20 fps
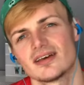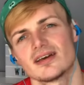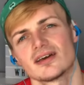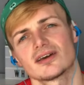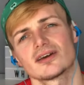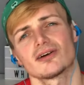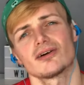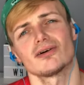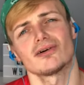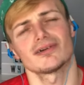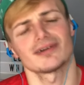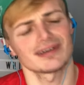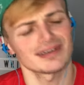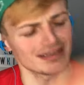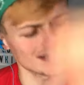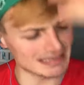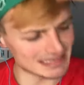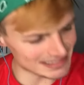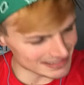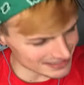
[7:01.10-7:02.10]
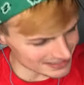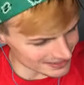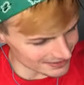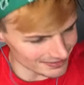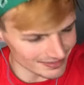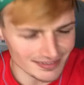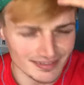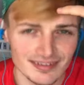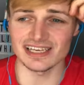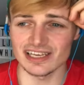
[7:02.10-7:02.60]
Guys.
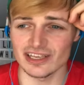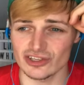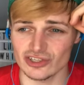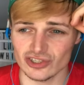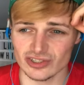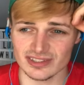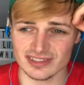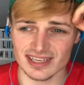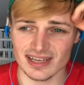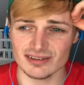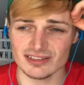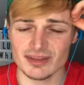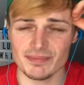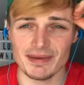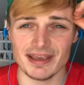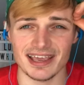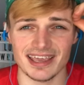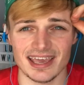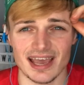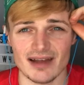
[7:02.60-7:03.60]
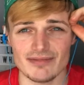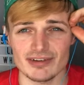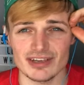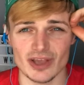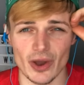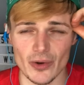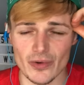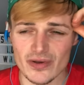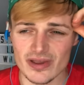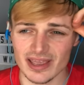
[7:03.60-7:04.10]
It just sounds a bit
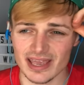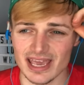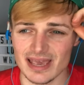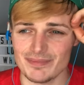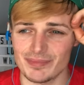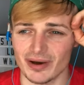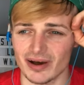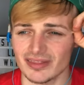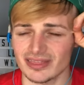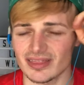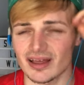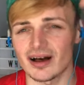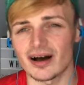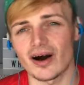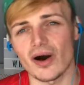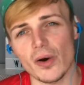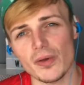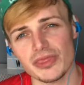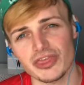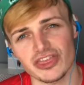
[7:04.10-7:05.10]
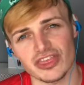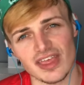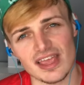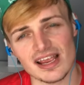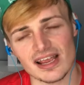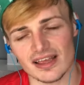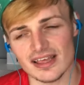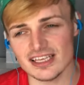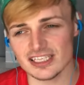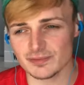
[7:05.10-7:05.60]
karaoke, but I
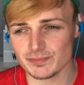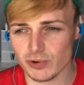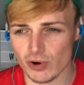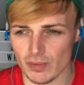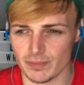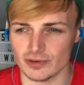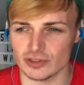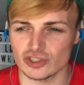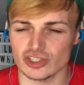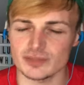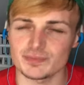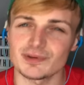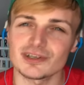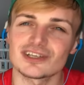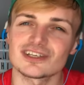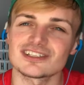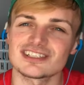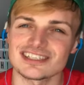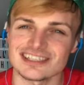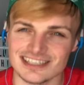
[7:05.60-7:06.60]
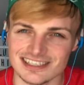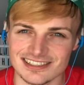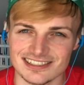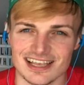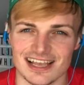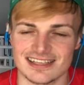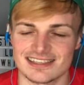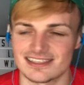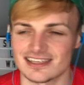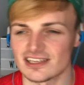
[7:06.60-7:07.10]
think it's probably just because of the
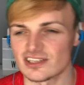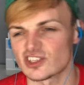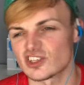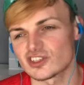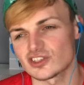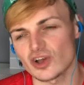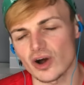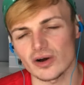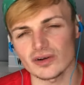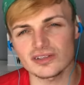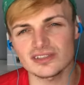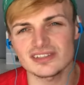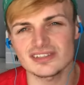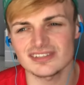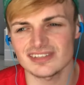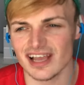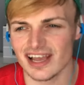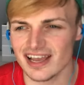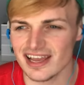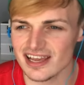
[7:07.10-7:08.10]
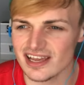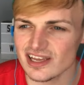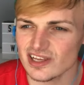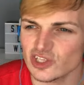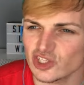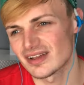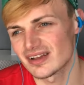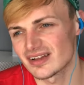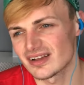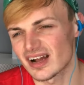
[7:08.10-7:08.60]
setting. She's not on the
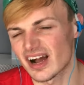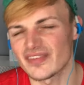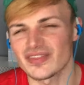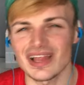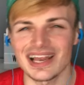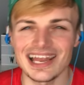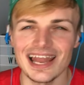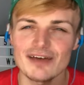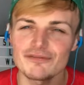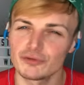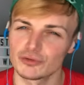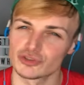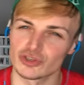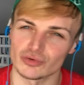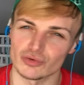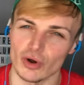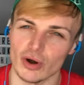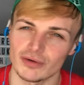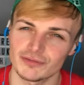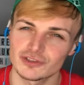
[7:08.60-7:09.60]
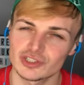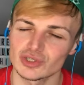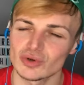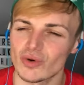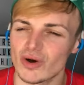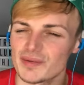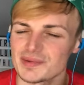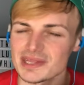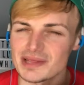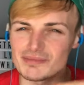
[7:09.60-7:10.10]
stage and the levels are off. Do you know
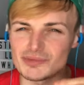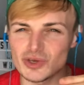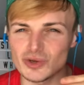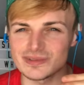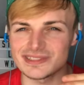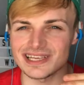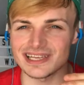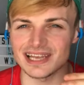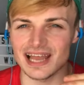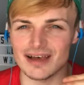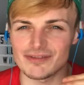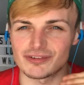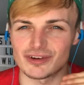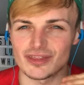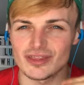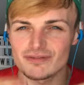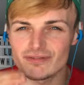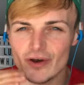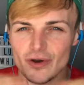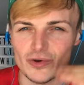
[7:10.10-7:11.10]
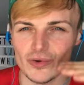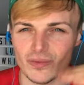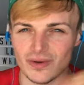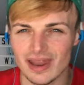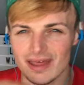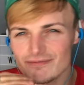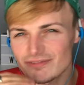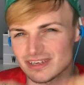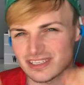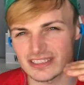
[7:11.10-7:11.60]
what I mean? The music level and the vocal
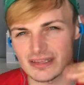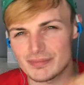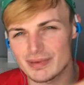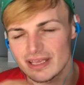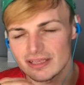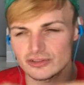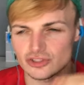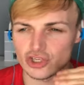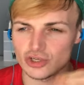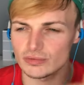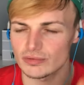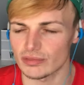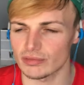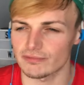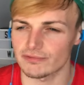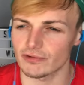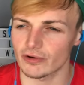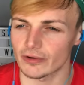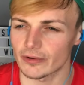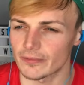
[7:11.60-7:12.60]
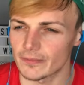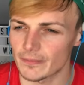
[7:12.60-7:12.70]
level is a bit to and fro.